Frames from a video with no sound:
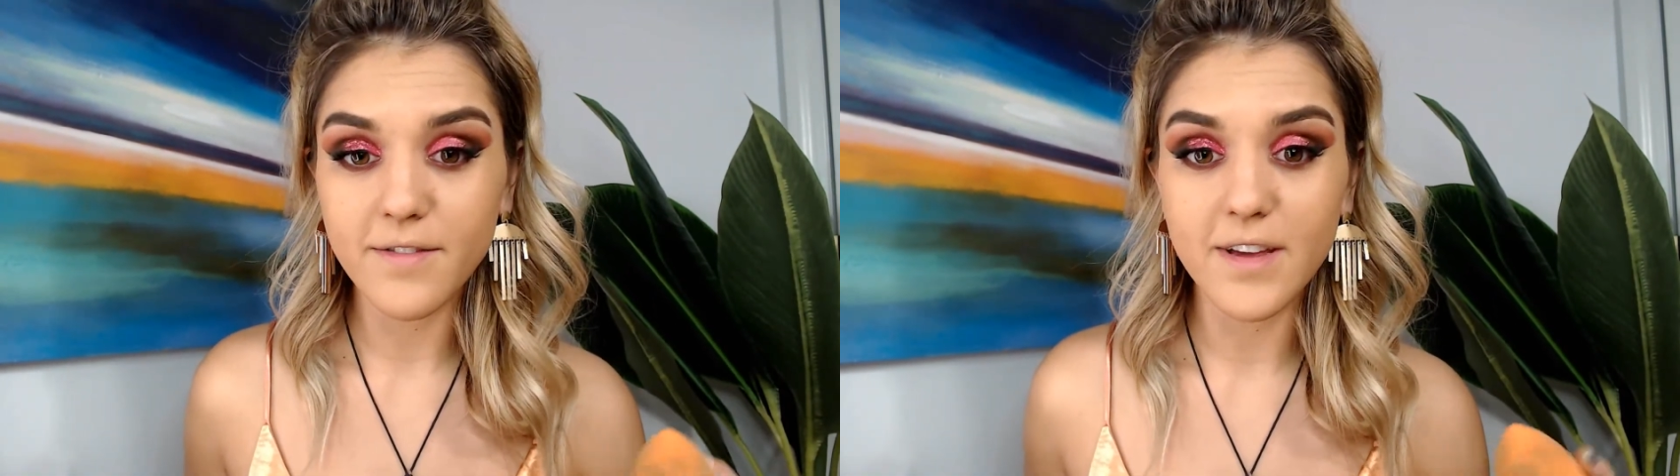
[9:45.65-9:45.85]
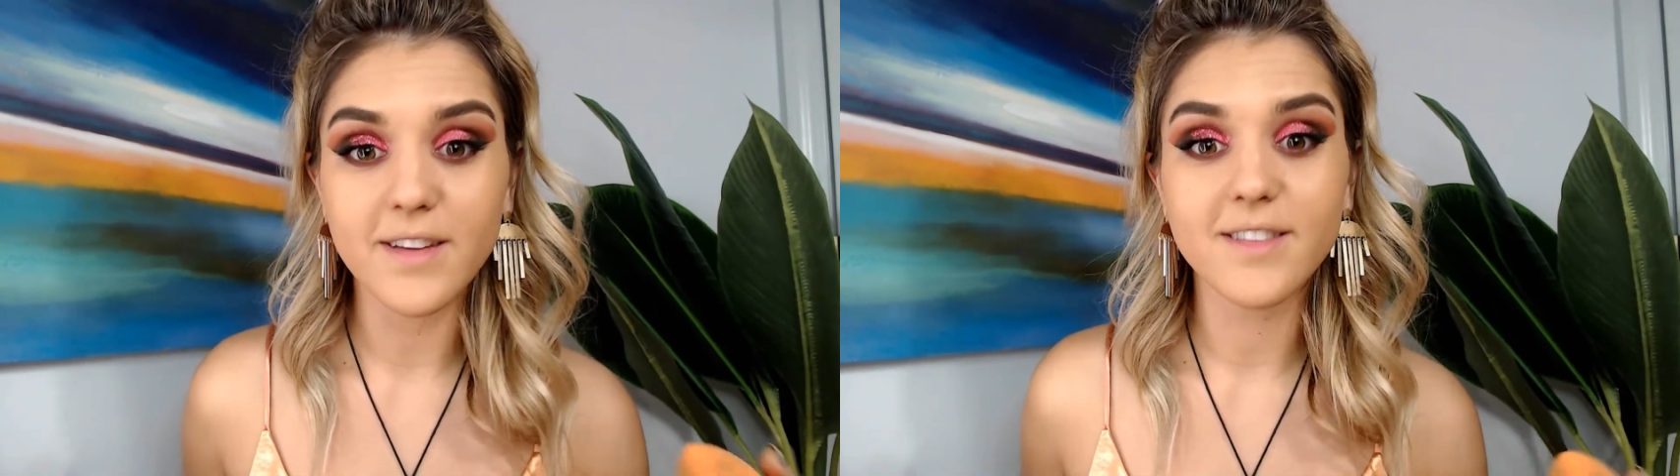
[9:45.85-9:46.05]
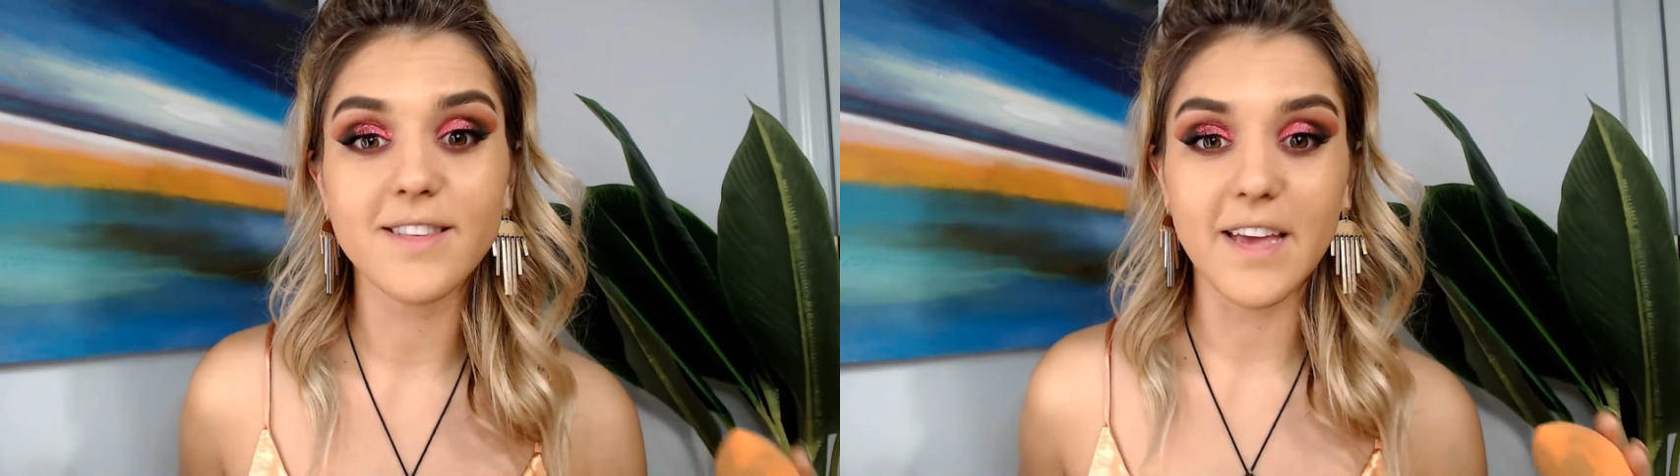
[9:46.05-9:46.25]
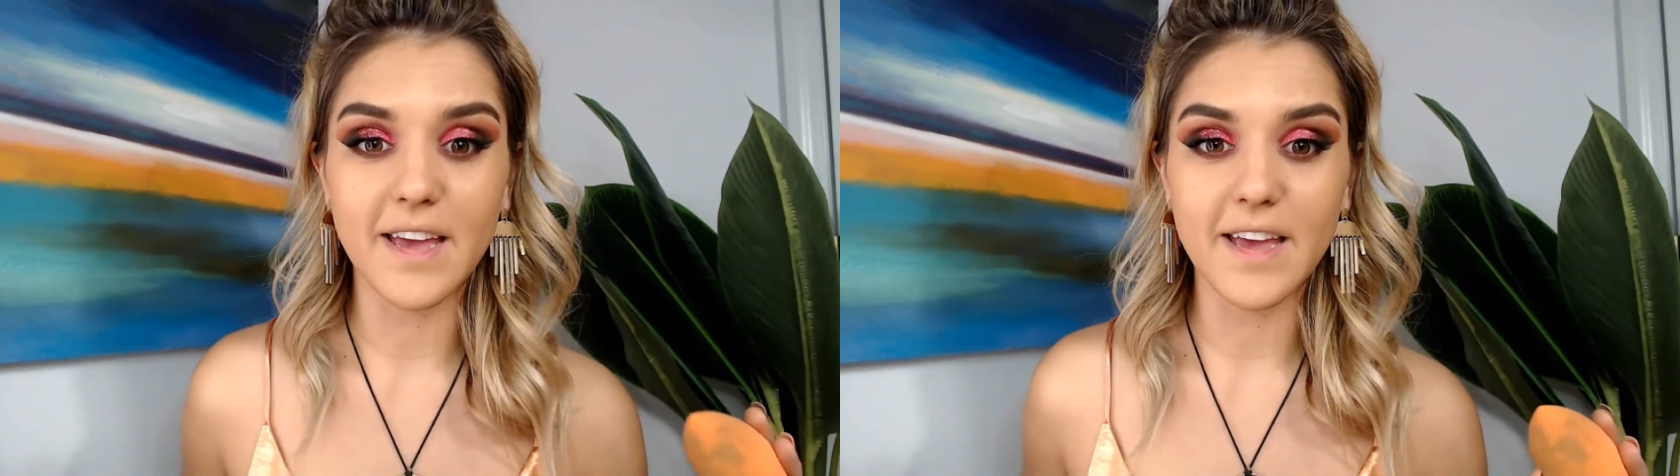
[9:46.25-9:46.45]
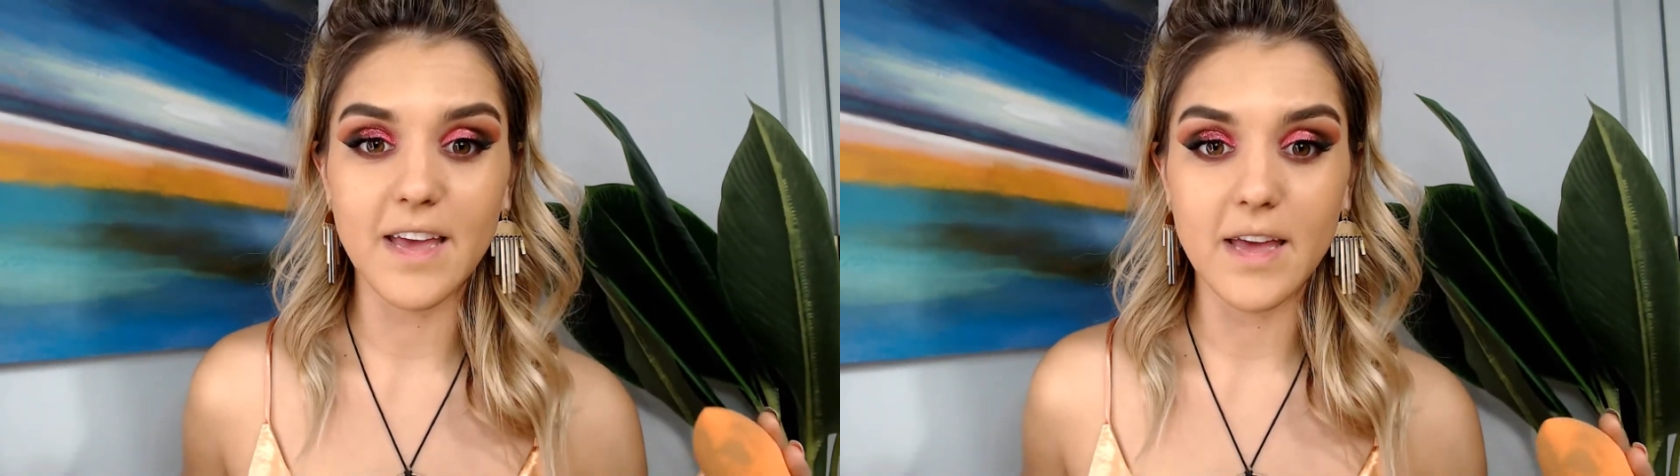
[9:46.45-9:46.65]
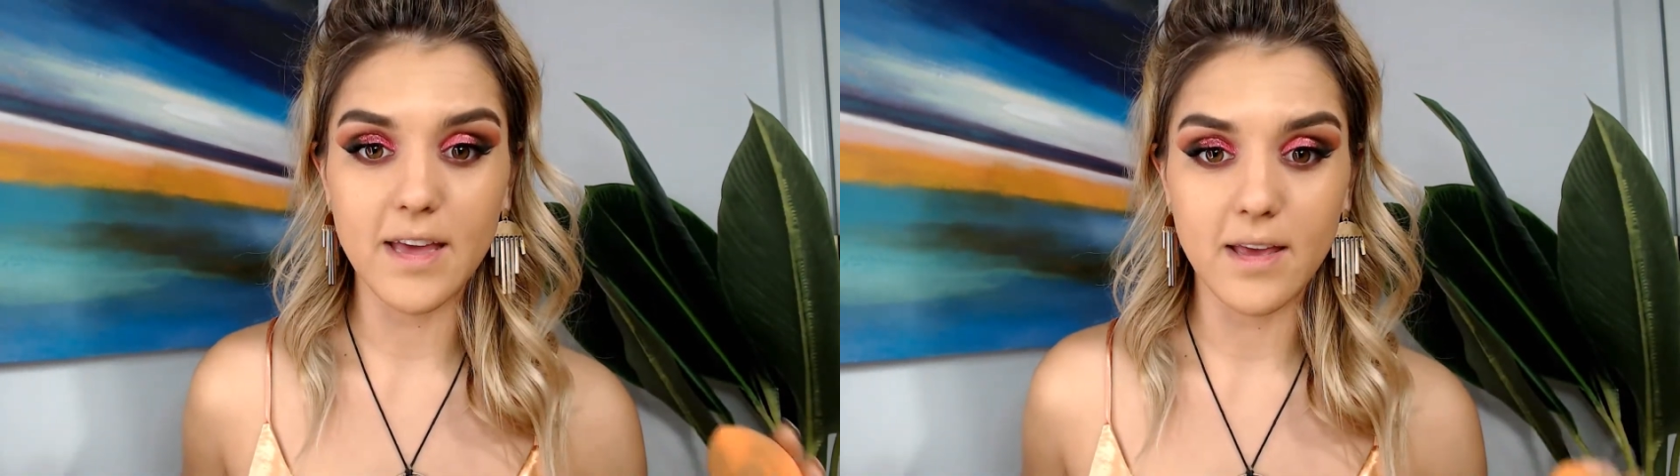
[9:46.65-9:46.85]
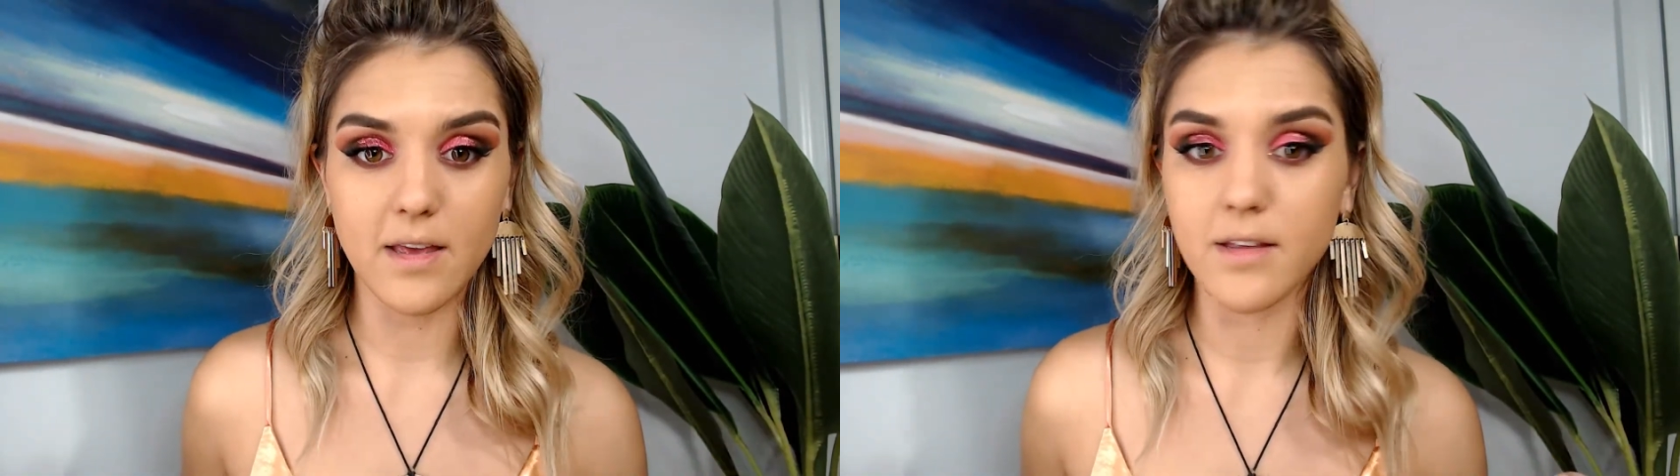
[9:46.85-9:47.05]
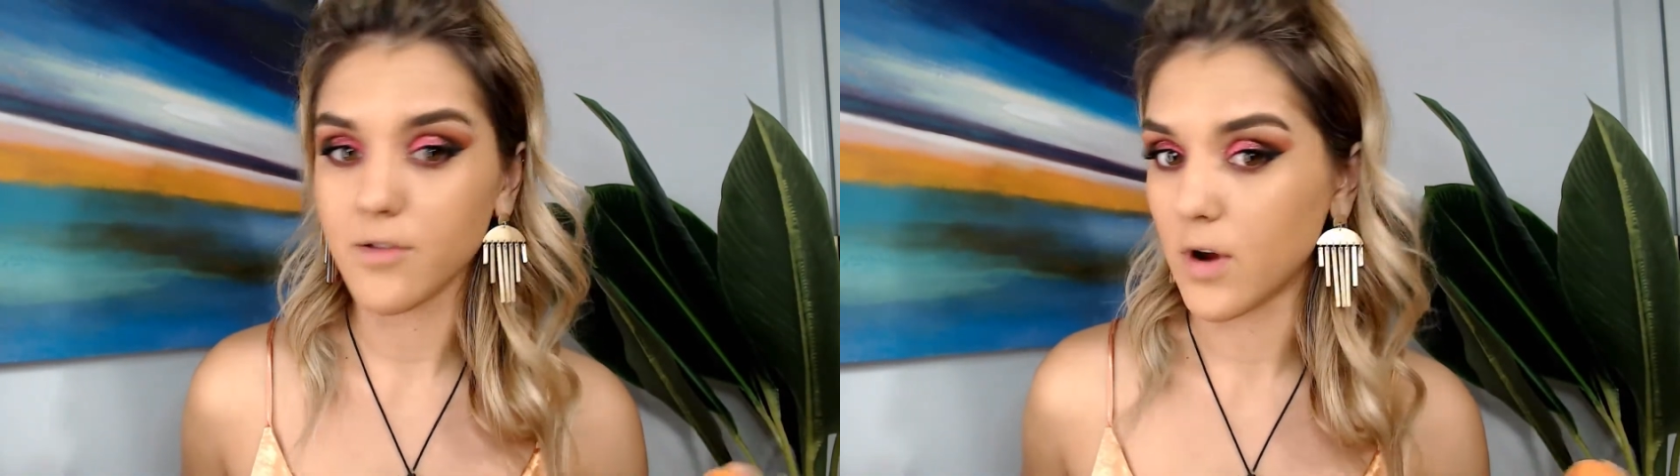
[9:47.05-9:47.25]
is
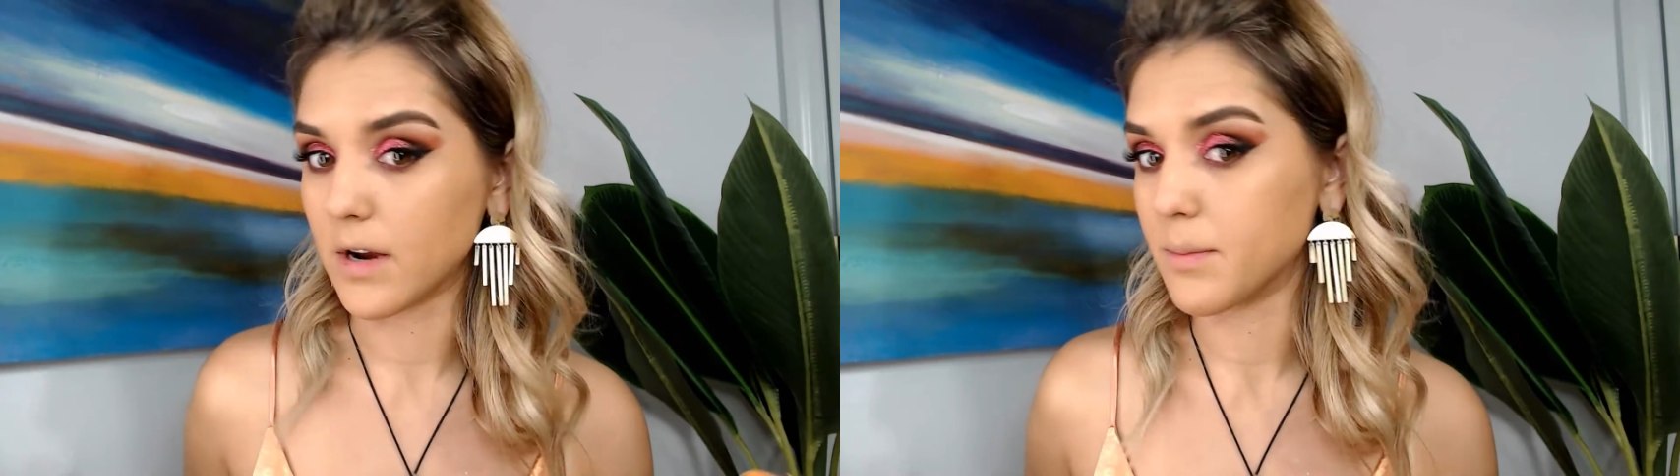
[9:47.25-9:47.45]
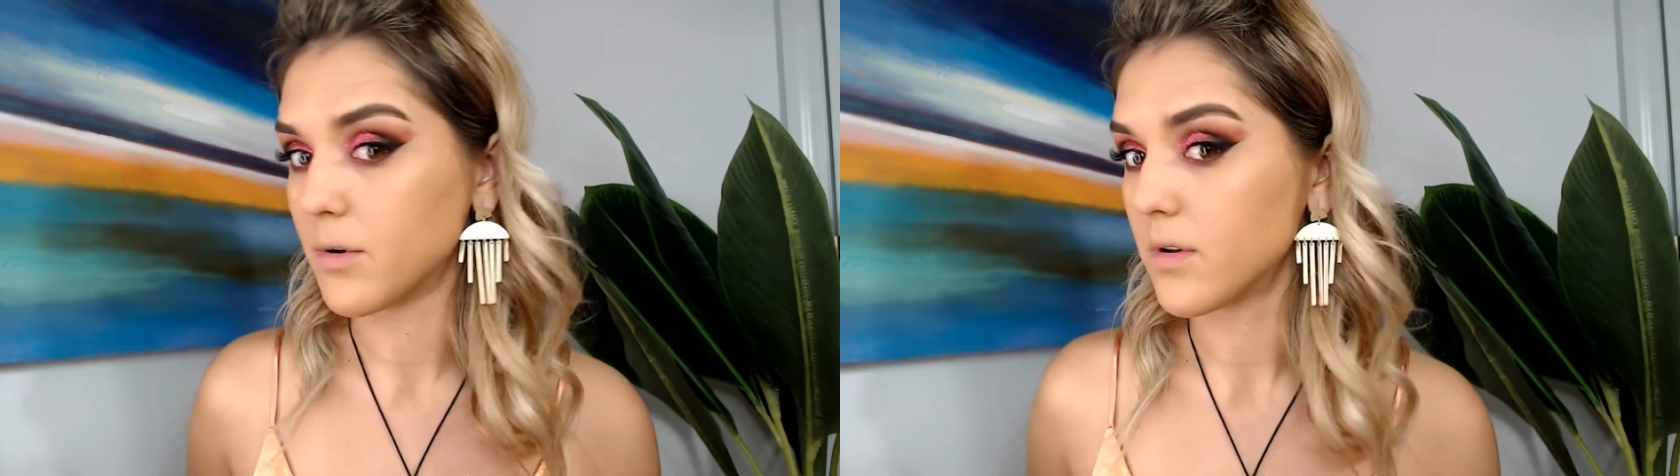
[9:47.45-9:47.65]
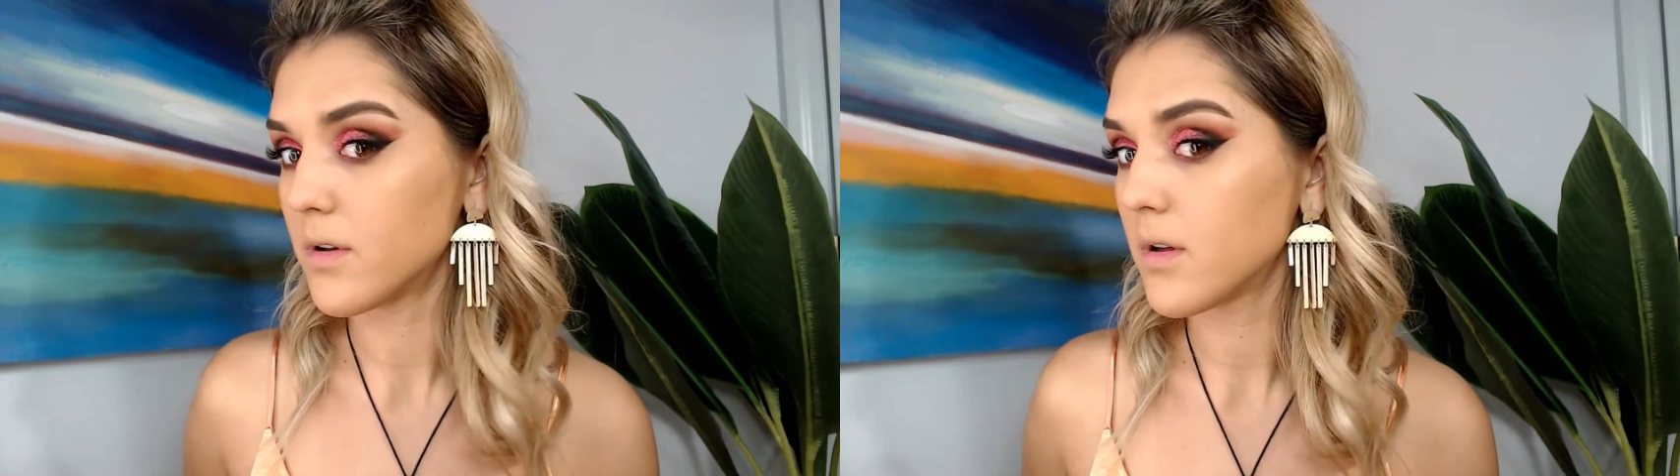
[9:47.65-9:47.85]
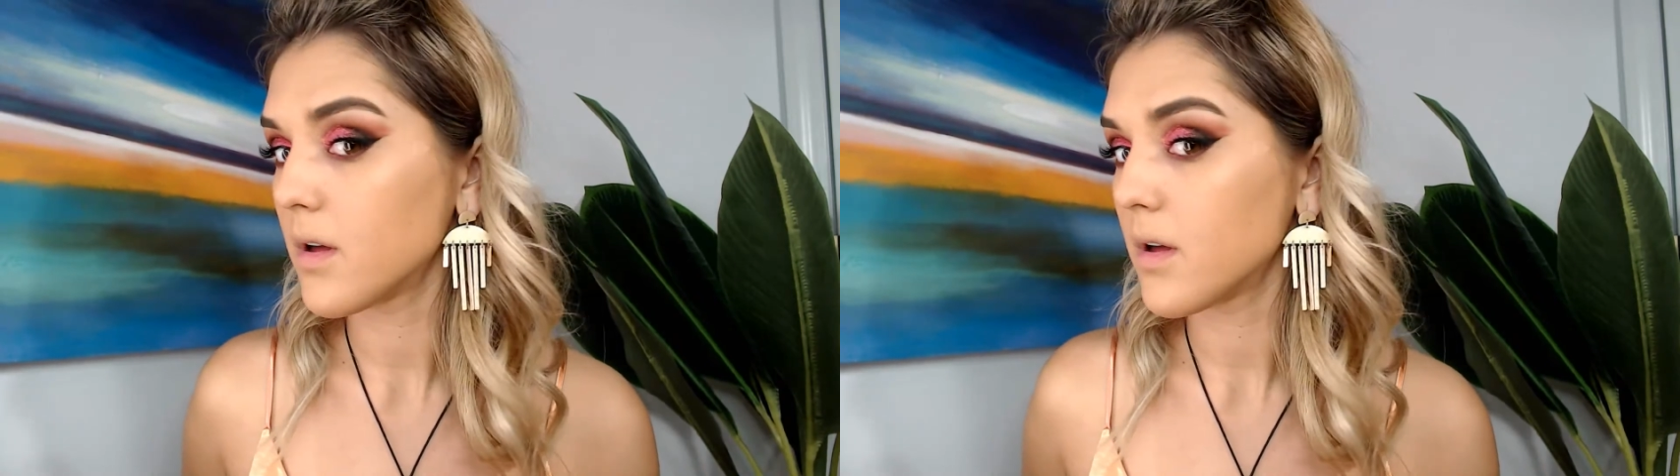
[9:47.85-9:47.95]
incredible.